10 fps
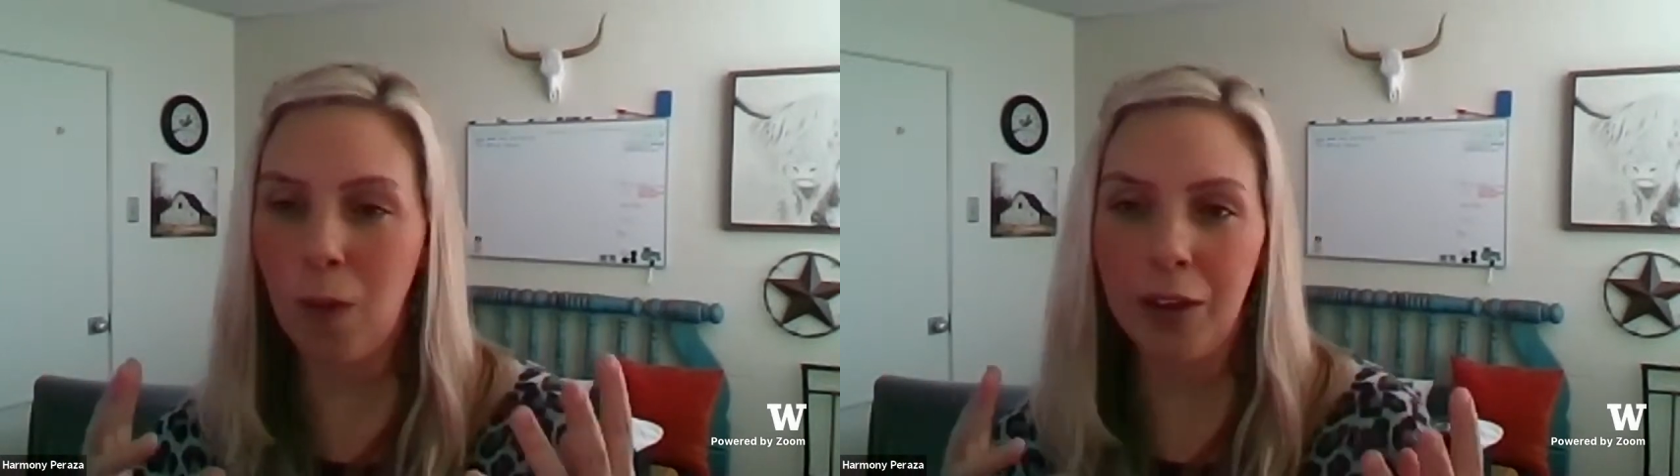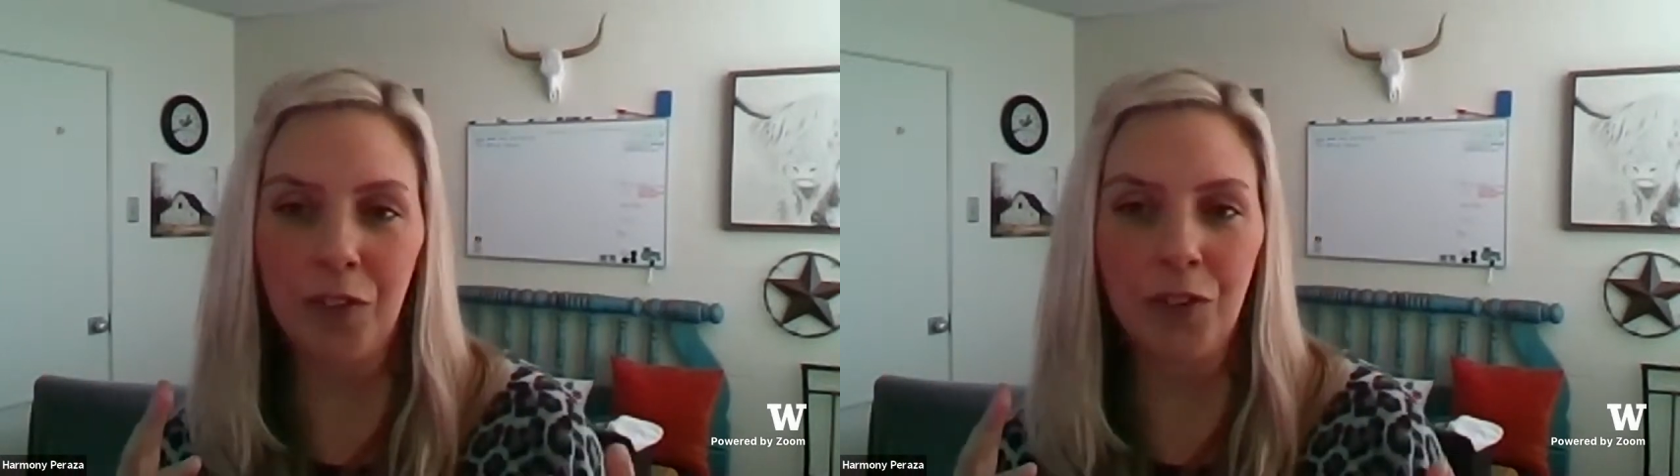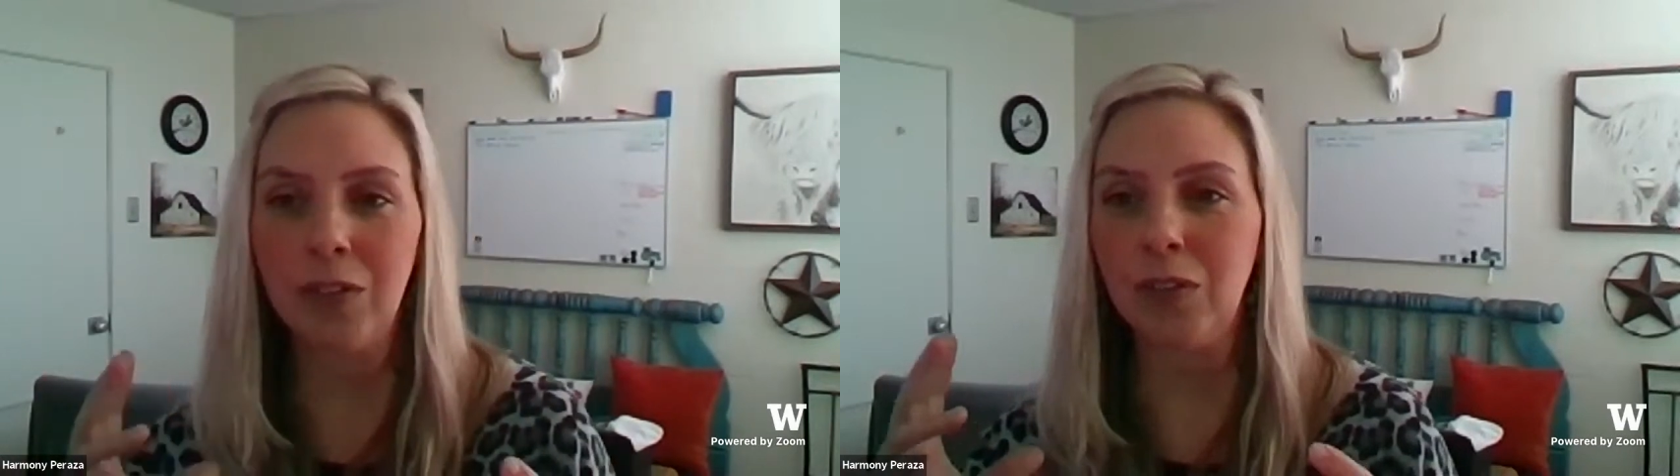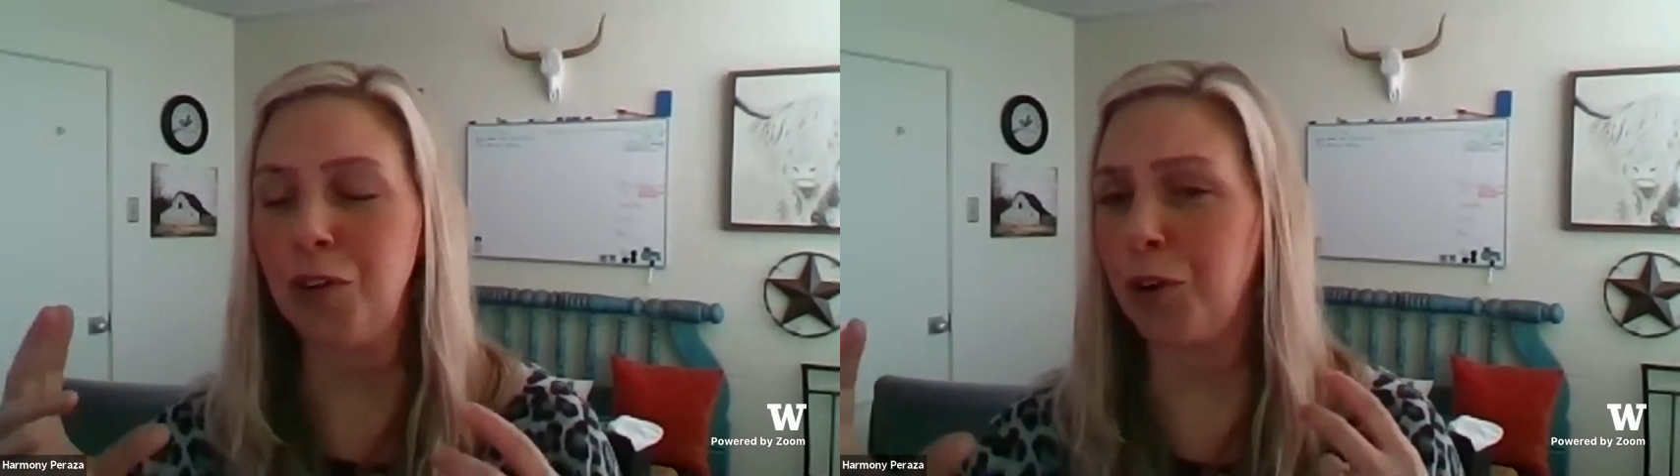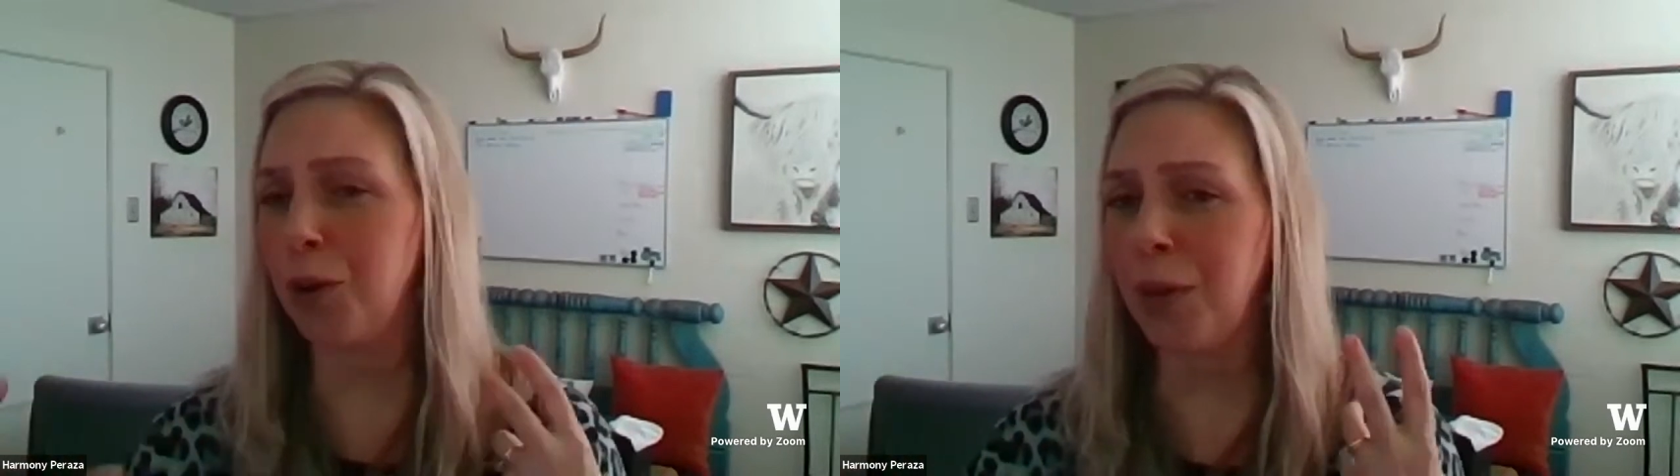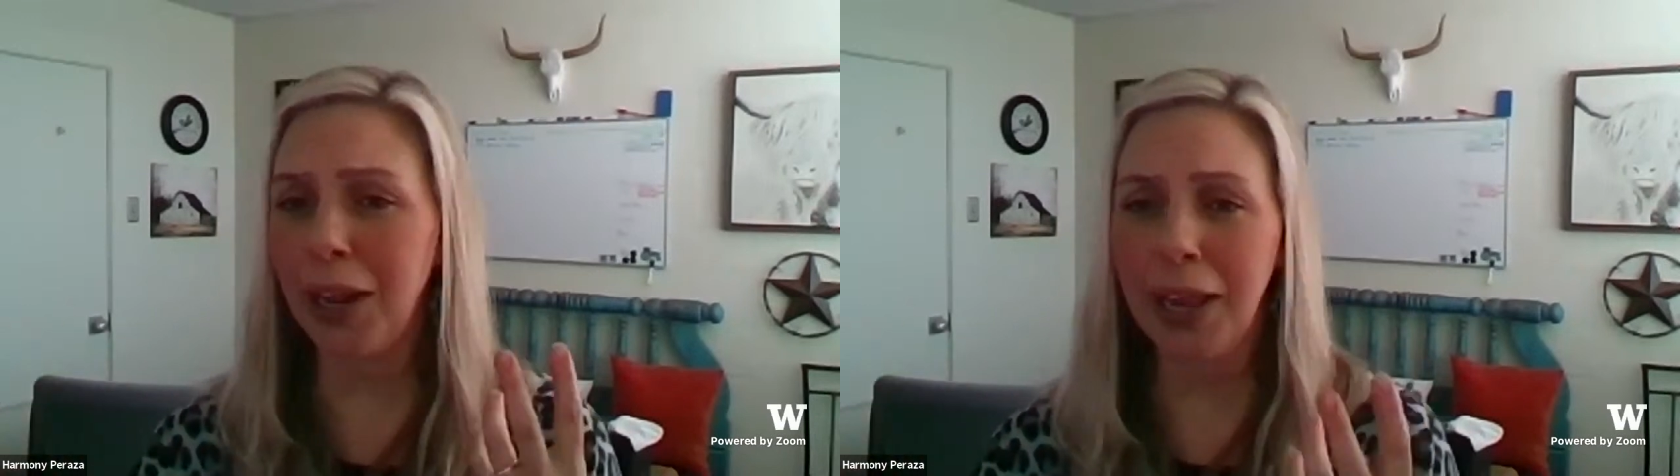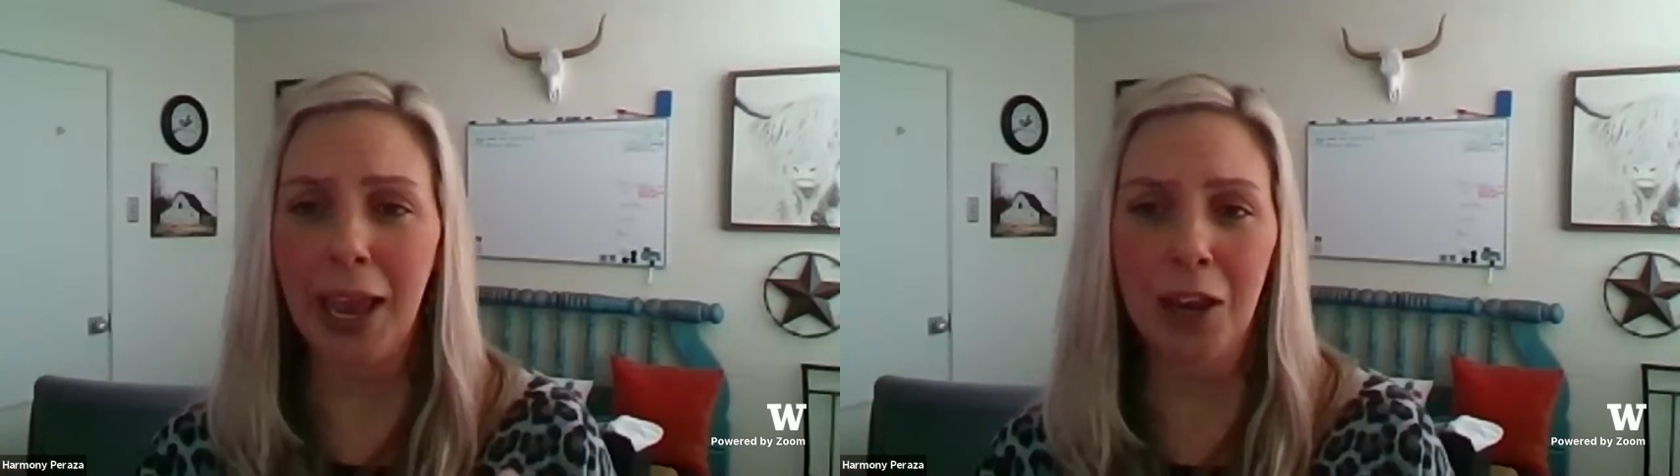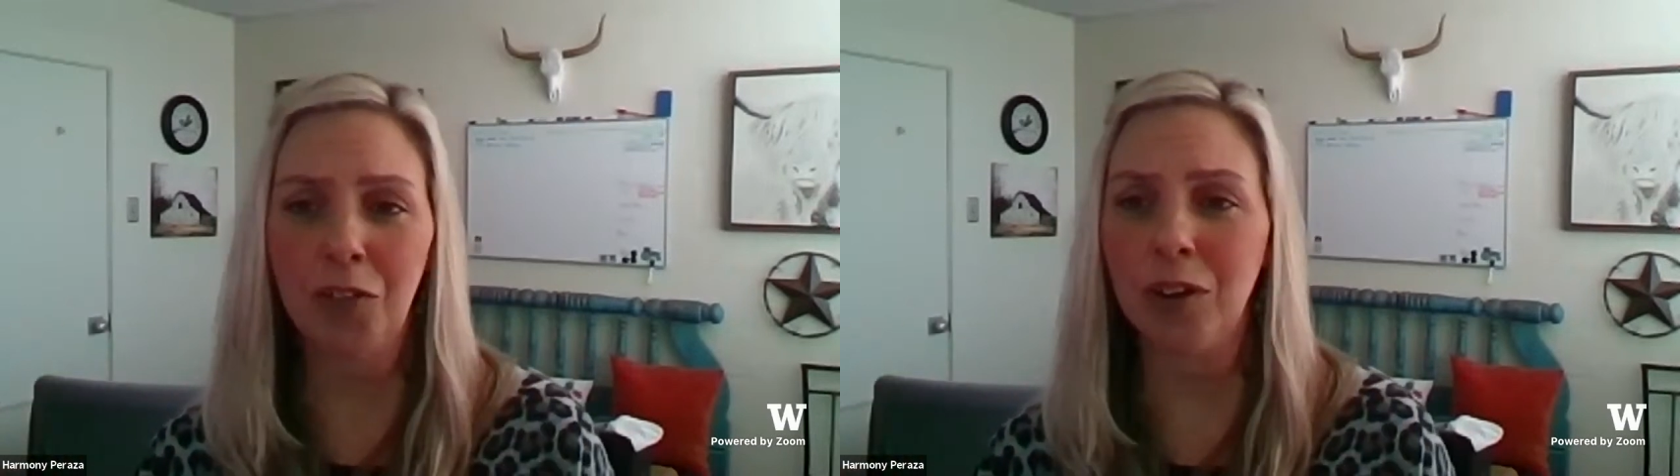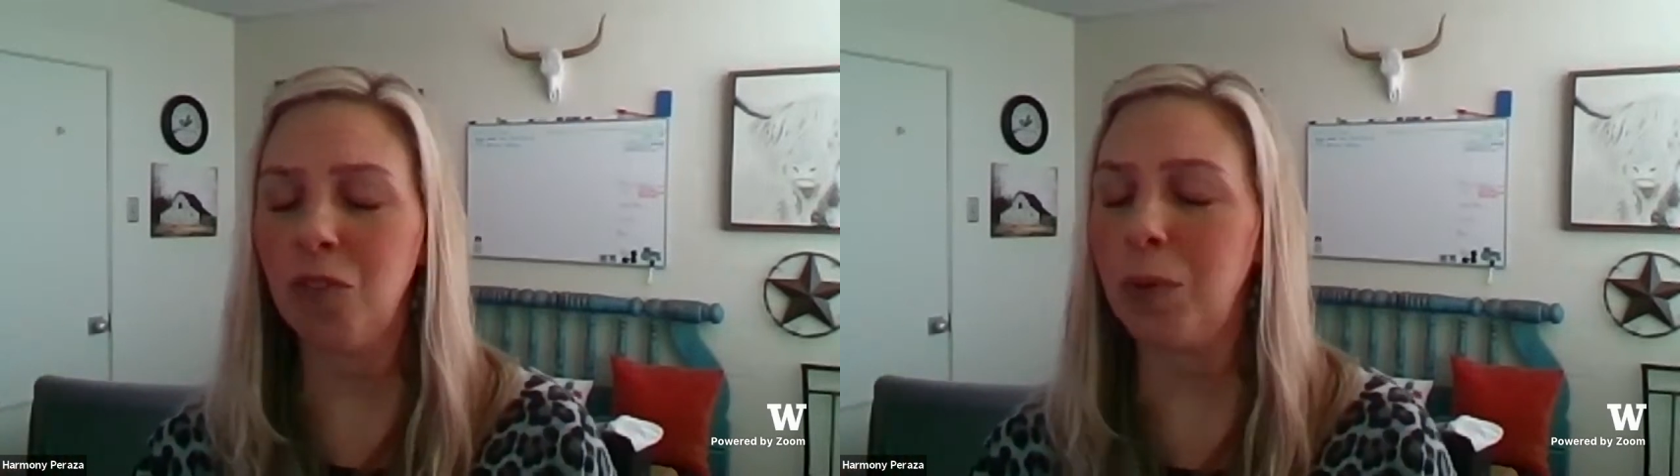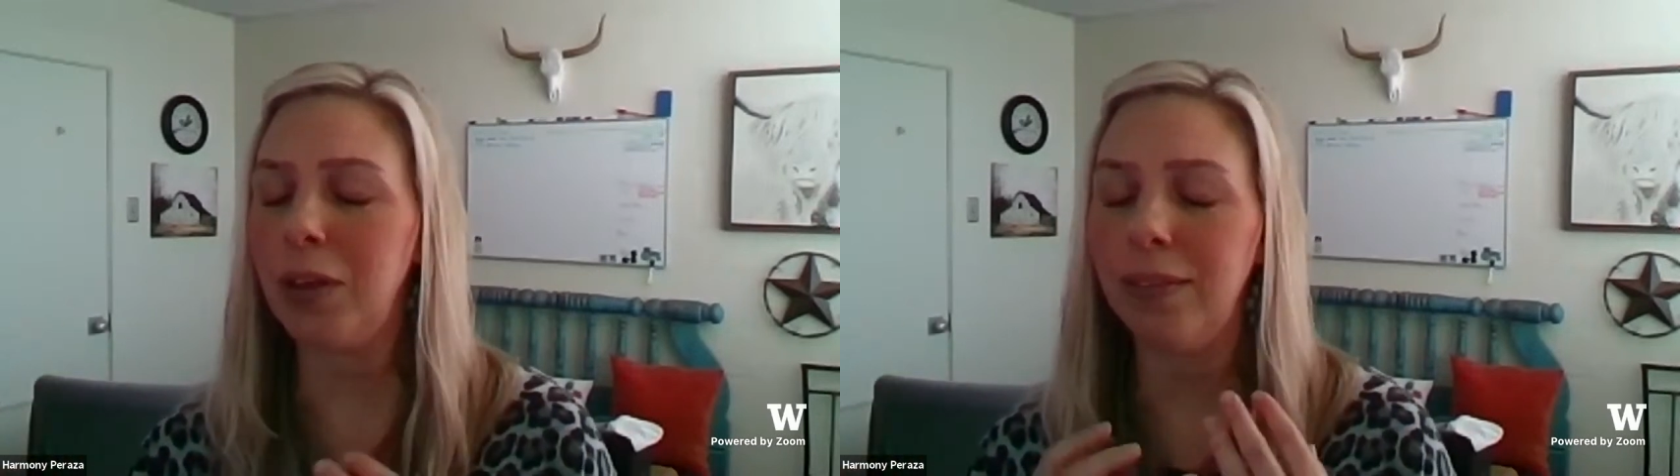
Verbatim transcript: questions and your communications.